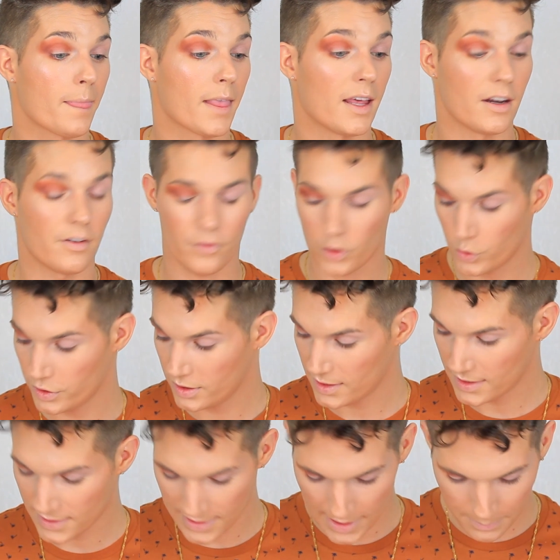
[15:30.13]
And of course,
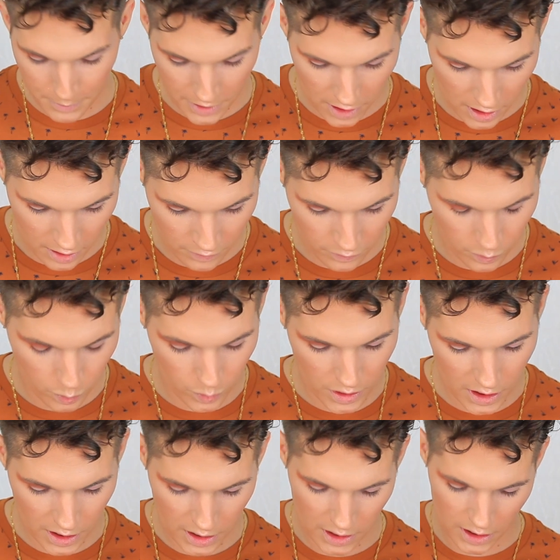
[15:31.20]
to top it off, we
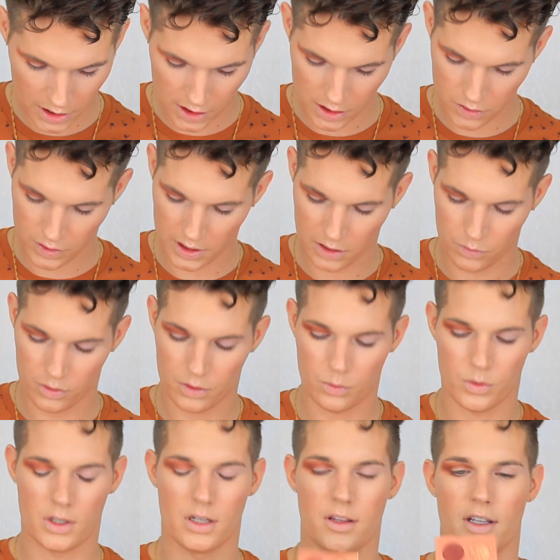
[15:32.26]
are going to go in with
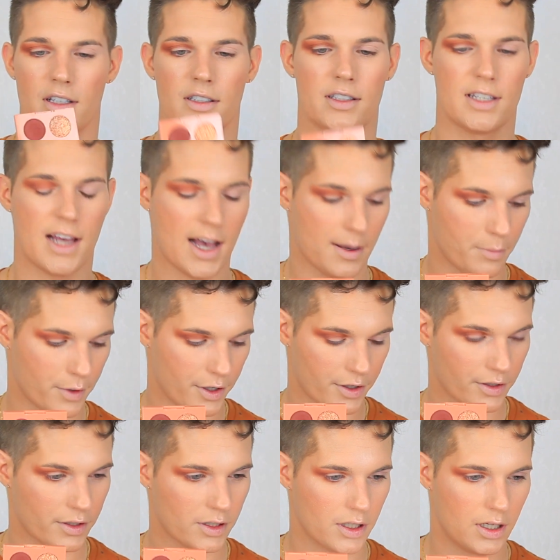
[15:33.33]
one of these
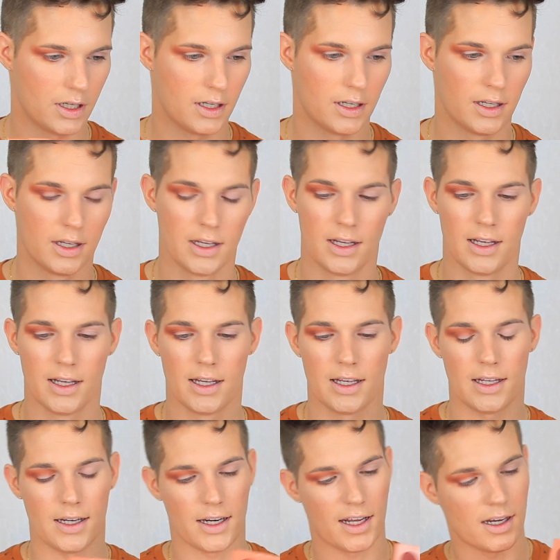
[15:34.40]
toppers.
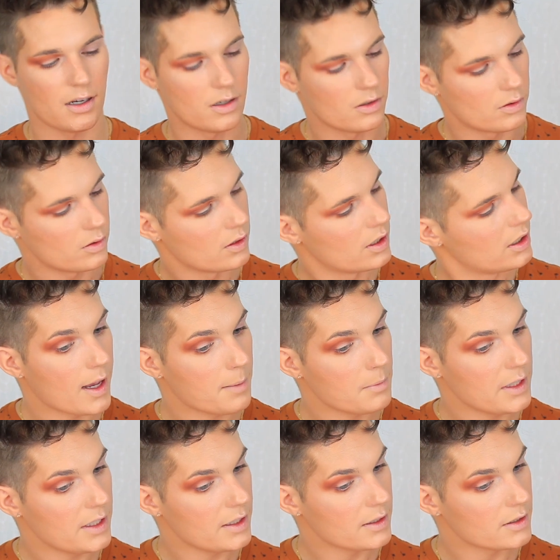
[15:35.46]
Now, I'm
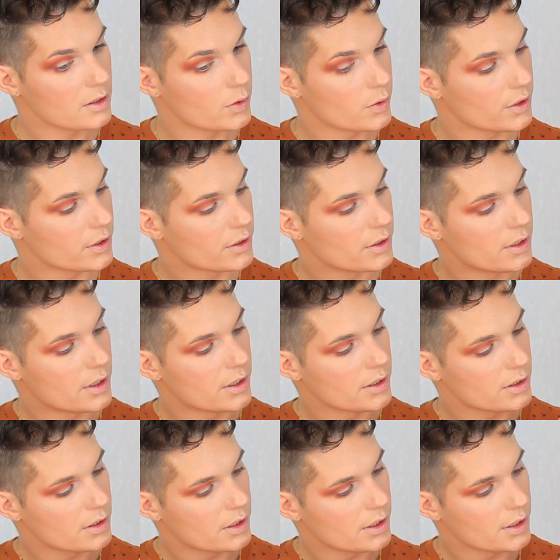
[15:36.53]
leaning towards
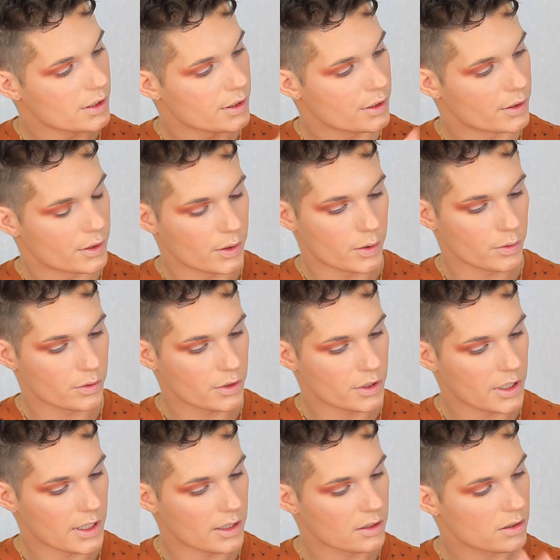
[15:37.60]
this here gold
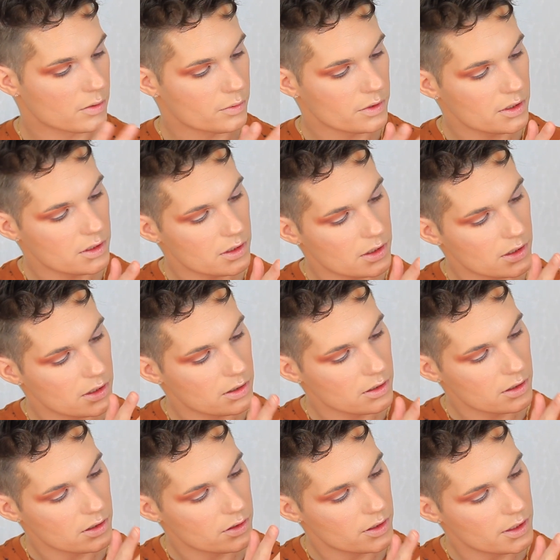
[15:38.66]
shade, so we're just going to
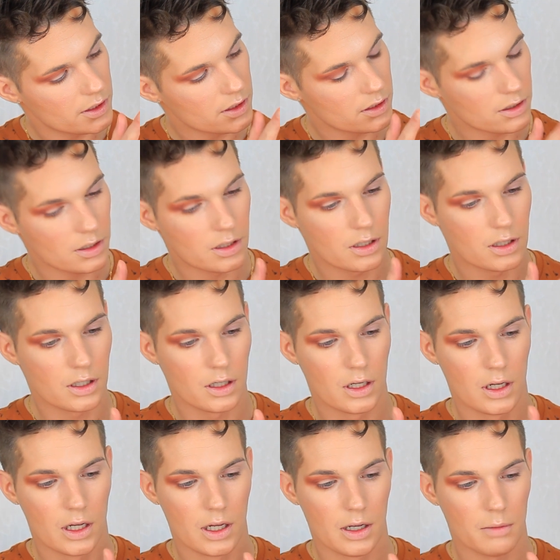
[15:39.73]
go ahead and
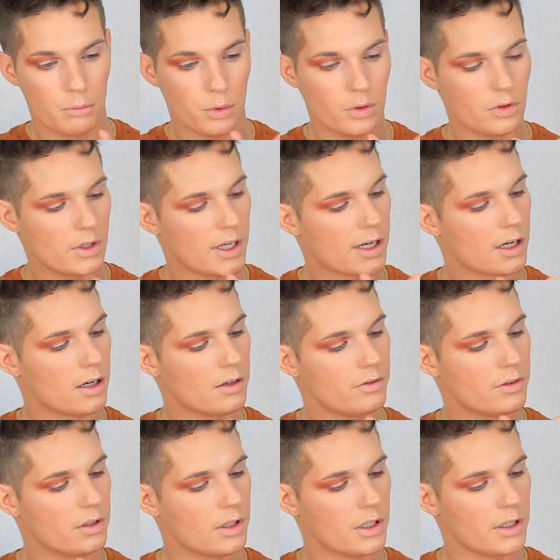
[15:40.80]
pull that off
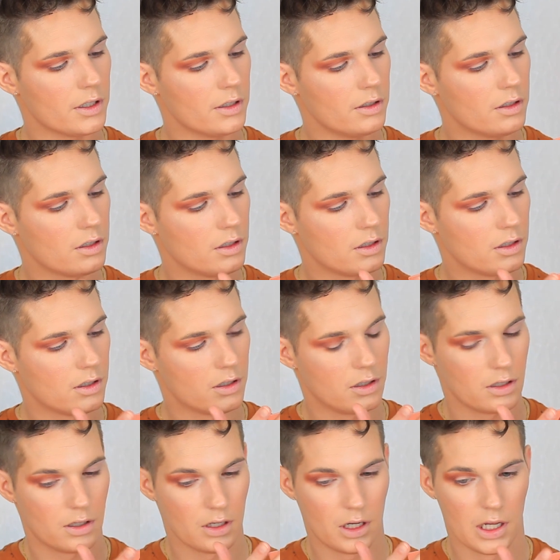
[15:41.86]
of there
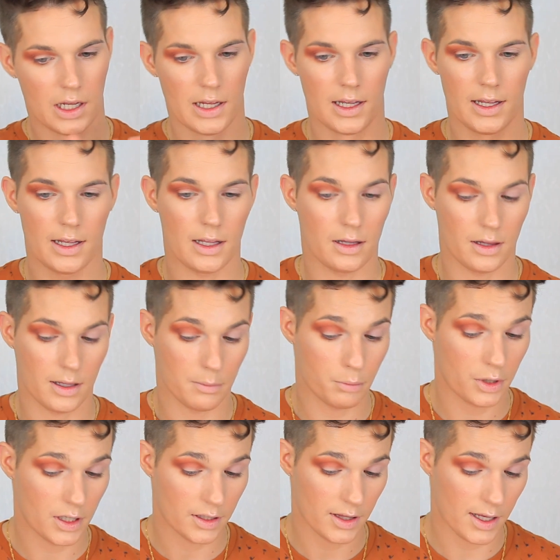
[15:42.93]
and then
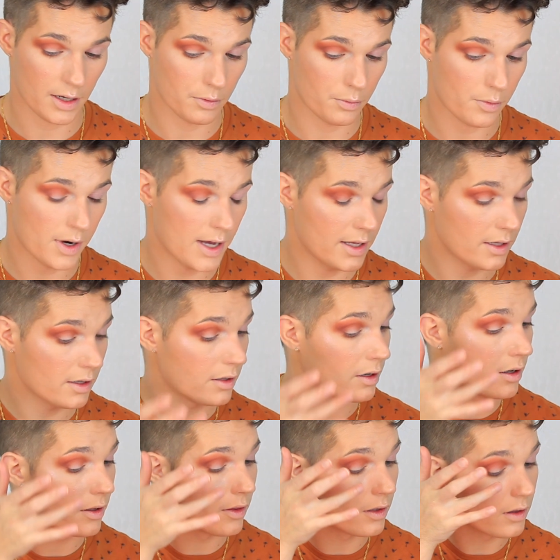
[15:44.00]
plug that right in
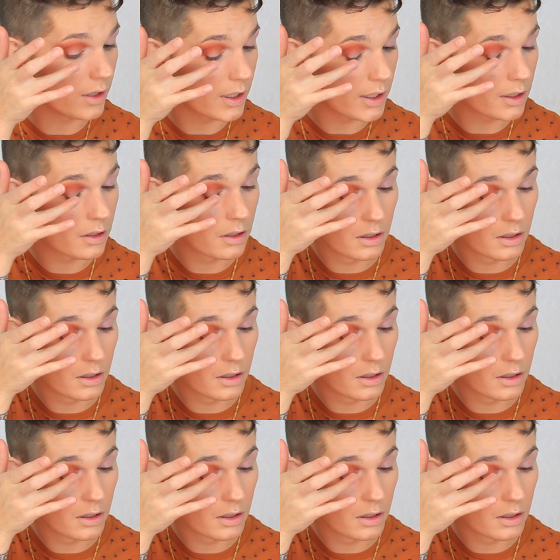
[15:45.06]
on the lid.